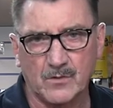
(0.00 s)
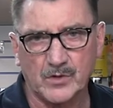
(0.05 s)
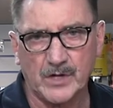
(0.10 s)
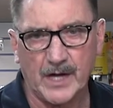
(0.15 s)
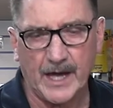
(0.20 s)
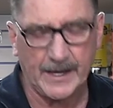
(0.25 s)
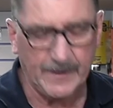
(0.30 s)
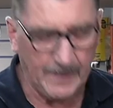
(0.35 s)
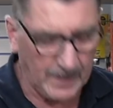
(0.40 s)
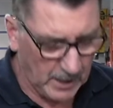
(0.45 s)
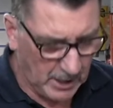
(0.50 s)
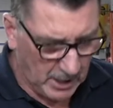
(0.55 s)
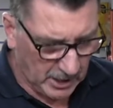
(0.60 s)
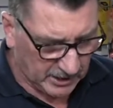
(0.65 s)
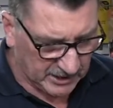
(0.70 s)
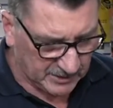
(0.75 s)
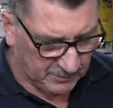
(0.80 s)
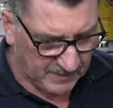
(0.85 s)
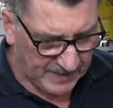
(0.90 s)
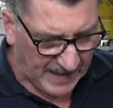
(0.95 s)
Okay,
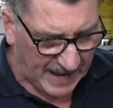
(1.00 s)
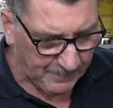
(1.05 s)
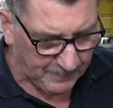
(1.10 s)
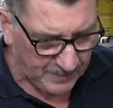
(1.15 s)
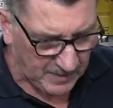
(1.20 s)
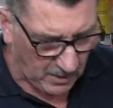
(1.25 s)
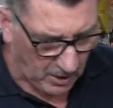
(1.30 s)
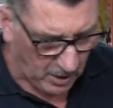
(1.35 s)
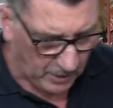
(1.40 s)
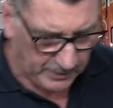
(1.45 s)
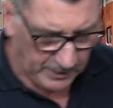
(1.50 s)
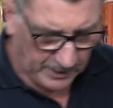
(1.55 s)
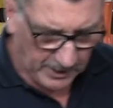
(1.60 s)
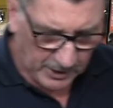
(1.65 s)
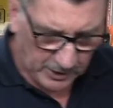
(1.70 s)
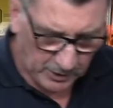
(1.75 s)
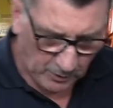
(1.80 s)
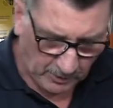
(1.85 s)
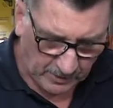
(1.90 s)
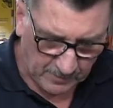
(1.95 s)
because with Appion
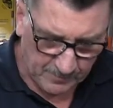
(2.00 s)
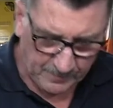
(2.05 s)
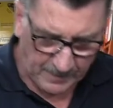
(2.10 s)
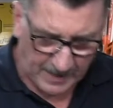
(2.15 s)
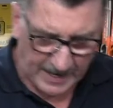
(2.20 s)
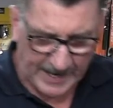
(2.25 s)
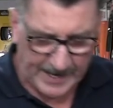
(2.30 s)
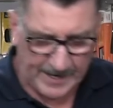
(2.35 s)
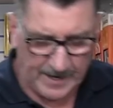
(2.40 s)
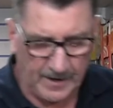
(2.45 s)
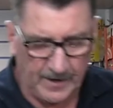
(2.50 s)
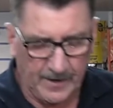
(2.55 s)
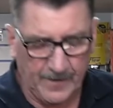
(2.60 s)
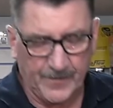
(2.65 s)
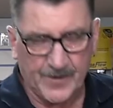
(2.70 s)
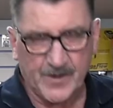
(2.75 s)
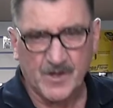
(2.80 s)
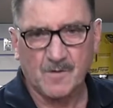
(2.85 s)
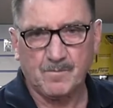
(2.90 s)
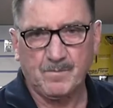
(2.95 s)
you can buy
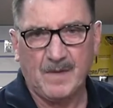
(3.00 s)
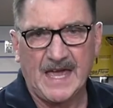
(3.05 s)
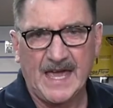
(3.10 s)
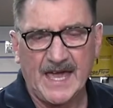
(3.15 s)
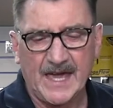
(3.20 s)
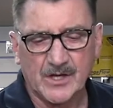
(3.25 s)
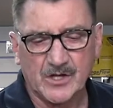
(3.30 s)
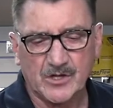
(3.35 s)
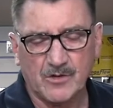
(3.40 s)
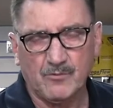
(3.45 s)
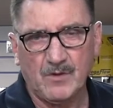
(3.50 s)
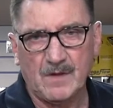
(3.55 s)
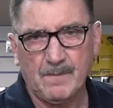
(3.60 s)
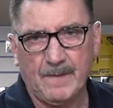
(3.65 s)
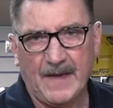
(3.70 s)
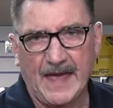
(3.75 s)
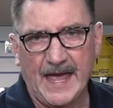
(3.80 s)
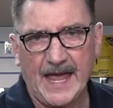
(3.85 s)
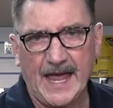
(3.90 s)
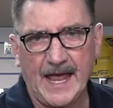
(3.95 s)
the spares to
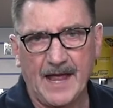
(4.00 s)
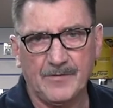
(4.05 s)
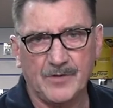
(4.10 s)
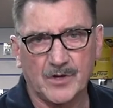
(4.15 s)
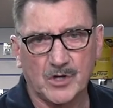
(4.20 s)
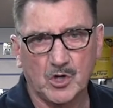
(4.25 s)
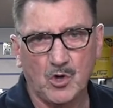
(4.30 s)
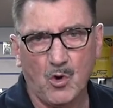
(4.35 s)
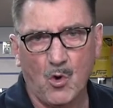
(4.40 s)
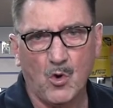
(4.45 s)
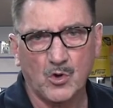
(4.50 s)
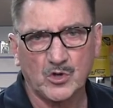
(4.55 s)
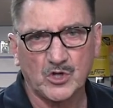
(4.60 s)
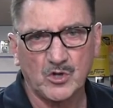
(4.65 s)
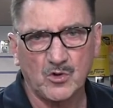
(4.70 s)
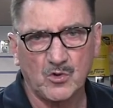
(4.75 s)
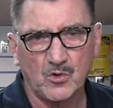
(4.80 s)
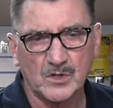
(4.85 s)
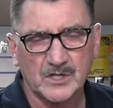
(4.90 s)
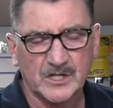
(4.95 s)
repair the core
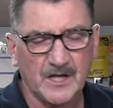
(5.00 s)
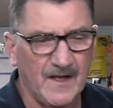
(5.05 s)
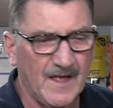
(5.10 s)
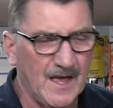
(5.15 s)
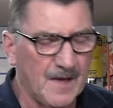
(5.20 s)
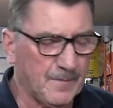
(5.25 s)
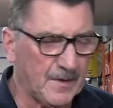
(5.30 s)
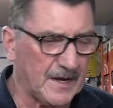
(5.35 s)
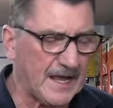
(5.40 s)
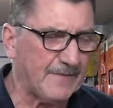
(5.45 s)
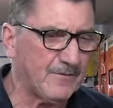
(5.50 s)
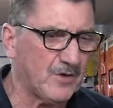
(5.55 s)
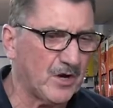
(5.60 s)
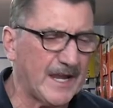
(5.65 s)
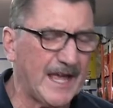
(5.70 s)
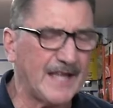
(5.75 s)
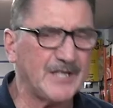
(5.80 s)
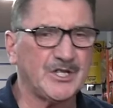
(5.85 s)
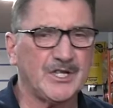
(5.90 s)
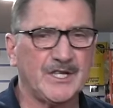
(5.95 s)
tools, but I've got
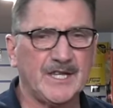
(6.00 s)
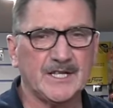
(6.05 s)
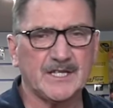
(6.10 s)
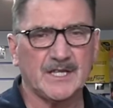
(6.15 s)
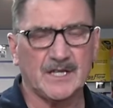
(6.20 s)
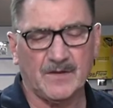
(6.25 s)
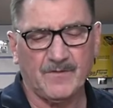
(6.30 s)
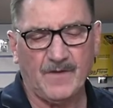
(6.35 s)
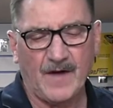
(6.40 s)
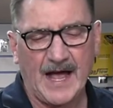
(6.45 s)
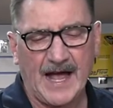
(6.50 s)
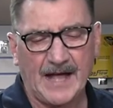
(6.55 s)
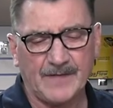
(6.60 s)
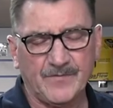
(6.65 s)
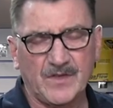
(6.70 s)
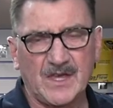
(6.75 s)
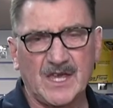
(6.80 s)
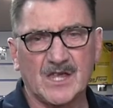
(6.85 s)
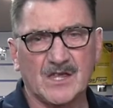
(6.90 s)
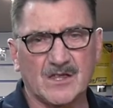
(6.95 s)
engineers that have
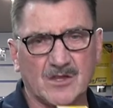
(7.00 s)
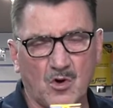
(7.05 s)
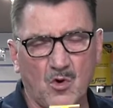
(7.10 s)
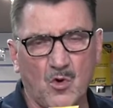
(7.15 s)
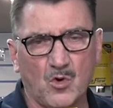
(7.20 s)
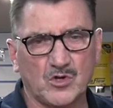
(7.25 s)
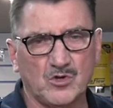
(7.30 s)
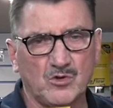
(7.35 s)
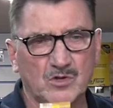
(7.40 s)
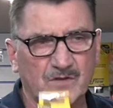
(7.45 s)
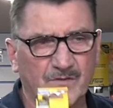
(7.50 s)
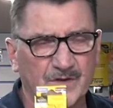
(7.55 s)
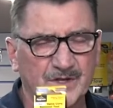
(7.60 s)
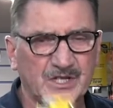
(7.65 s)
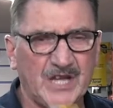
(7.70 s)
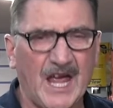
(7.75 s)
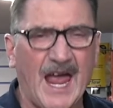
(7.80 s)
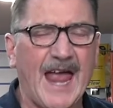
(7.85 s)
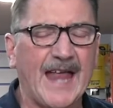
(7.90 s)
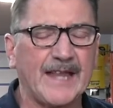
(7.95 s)
had these core tools for
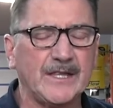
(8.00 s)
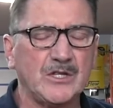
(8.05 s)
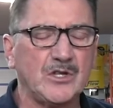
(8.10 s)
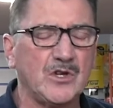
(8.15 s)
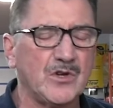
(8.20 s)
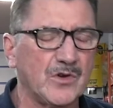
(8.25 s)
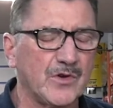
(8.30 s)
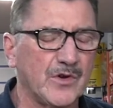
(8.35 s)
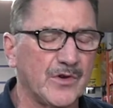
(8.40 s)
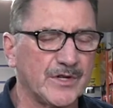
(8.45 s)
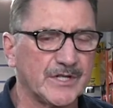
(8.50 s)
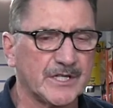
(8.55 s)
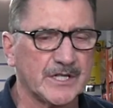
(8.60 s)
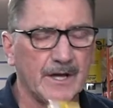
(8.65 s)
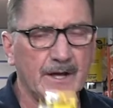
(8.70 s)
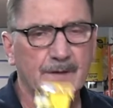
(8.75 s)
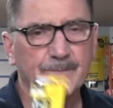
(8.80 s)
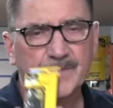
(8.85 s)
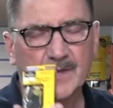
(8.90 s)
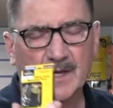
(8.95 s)
10 years
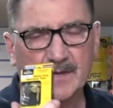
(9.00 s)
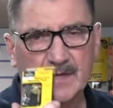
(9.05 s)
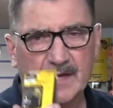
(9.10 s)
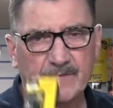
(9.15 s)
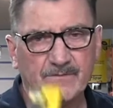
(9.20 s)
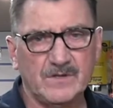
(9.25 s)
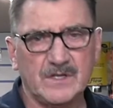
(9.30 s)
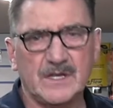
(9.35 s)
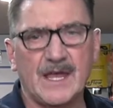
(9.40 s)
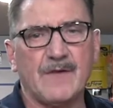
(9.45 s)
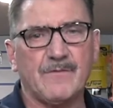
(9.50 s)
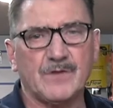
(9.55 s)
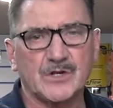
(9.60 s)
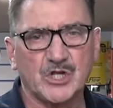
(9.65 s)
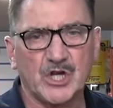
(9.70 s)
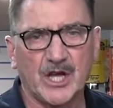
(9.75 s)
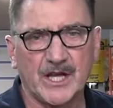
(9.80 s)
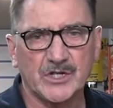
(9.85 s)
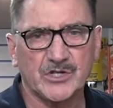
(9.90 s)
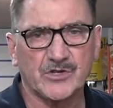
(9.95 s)
and they've never
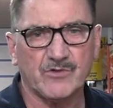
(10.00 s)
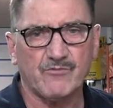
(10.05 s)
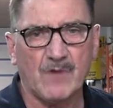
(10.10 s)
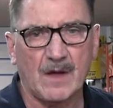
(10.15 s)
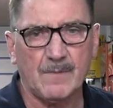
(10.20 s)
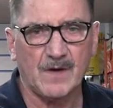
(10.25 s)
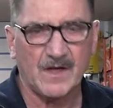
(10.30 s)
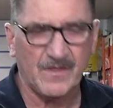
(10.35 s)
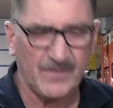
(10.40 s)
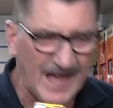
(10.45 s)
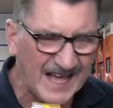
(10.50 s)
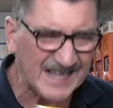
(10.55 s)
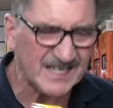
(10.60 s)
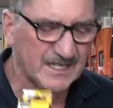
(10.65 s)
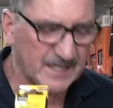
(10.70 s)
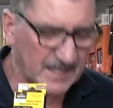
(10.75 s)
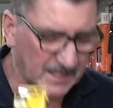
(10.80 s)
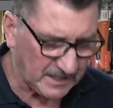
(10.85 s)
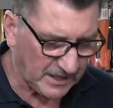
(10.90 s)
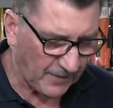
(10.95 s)
changed a rubber.
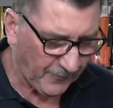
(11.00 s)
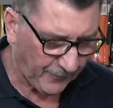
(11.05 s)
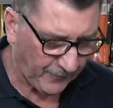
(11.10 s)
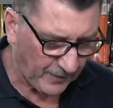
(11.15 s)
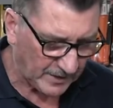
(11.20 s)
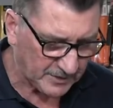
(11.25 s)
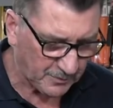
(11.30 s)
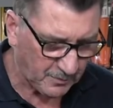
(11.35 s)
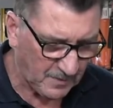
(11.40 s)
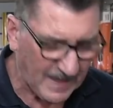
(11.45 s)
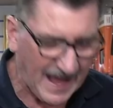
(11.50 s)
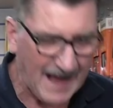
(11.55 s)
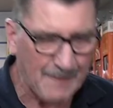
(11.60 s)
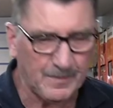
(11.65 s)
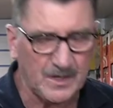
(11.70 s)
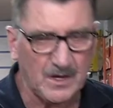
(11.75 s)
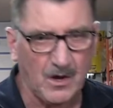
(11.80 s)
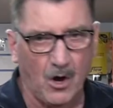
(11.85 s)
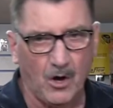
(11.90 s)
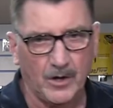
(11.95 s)
That's the difference with
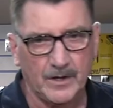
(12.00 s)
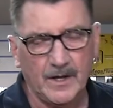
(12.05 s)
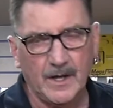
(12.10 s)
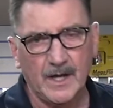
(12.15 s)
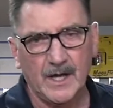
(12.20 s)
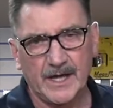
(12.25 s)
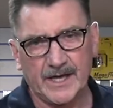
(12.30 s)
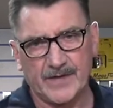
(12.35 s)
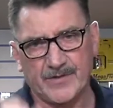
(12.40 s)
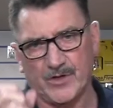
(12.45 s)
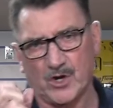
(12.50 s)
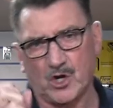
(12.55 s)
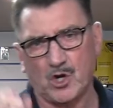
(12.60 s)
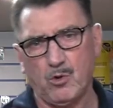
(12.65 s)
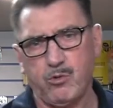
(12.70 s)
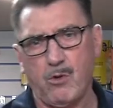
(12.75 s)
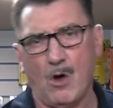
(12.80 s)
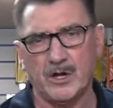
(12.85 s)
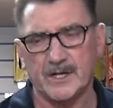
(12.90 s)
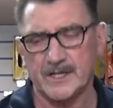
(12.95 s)
Appion, is the
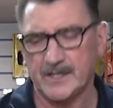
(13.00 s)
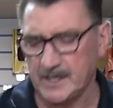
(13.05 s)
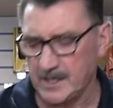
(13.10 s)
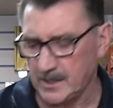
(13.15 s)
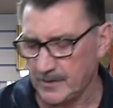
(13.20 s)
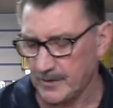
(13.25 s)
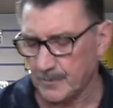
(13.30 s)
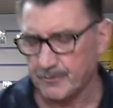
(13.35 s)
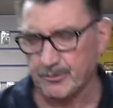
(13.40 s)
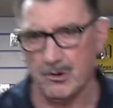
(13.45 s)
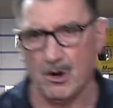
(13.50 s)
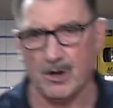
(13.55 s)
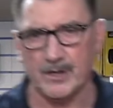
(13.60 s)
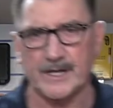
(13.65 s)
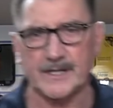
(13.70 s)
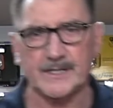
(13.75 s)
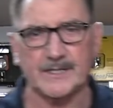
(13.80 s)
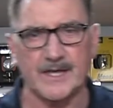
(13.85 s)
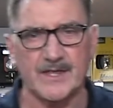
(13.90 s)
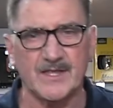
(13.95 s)
quality of the
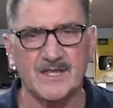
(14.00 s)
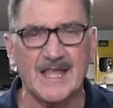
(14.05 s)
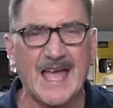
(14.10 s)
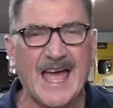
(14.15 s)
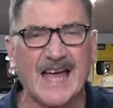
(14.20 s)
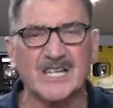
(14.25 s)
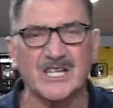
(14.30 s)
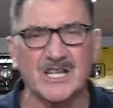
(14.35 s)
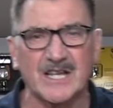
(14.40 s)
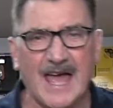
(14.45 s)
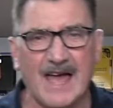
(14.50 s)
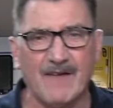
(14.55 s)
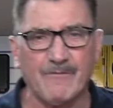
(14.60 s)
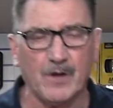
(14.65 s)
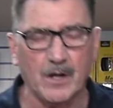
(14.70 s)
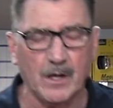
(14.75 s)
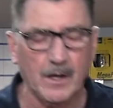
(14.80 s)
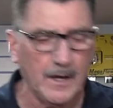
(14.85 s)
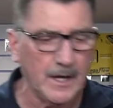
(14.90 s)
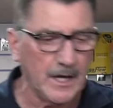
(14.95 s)
product is next
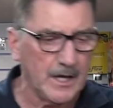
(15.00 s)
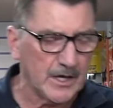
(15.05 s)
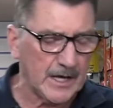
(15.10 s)
level.